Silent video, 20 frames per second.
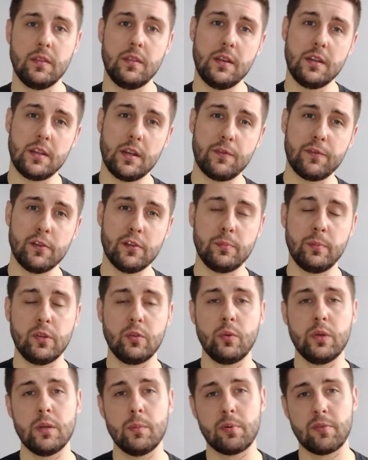the difference
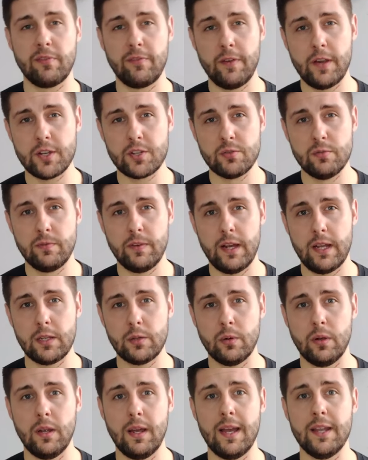between a professional
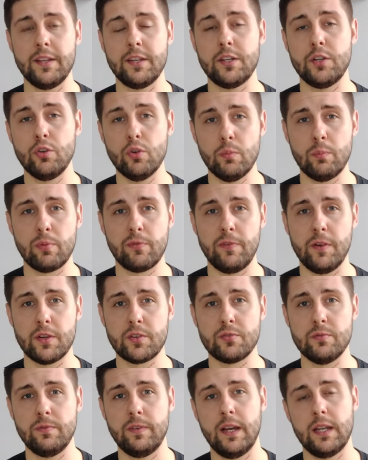valuer and a
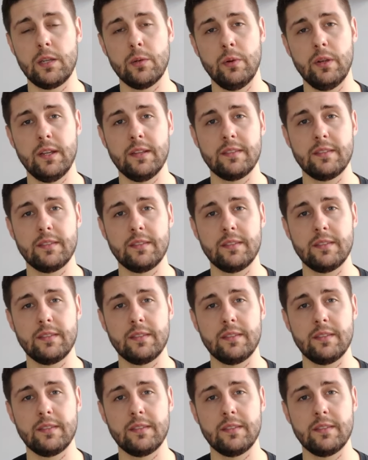non-professional valuer